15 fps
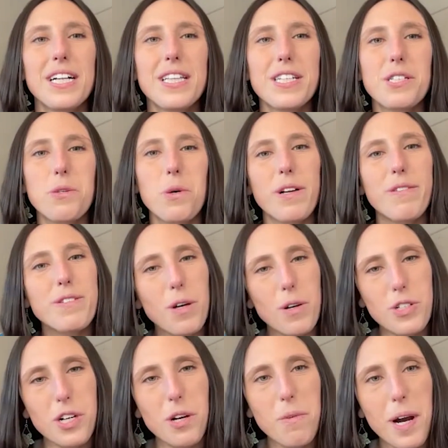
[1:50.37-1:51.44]
the School of
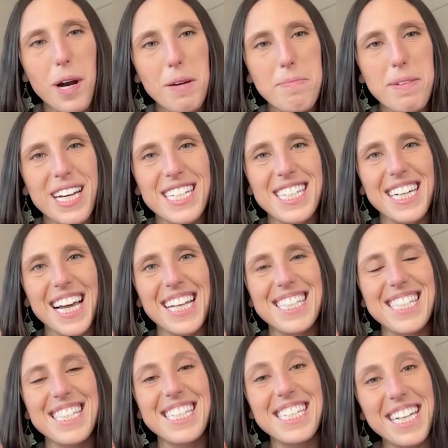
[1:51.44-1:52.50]
Social Work, because
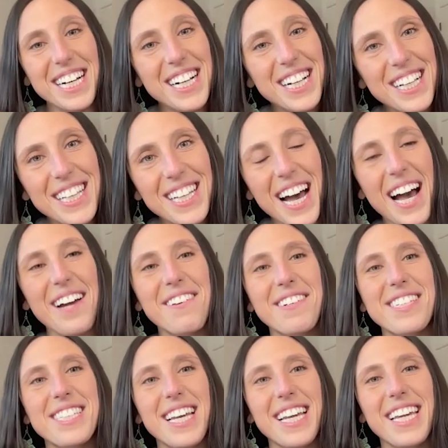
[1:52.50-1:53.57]
again, still I
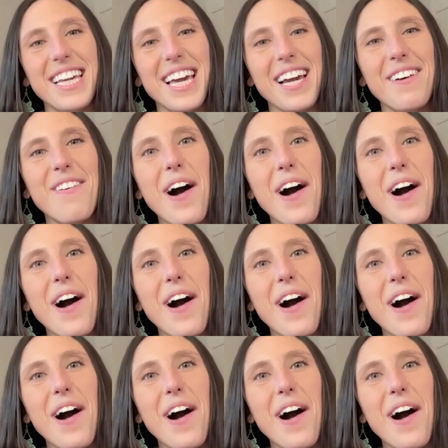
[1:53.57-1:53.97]
was thinking,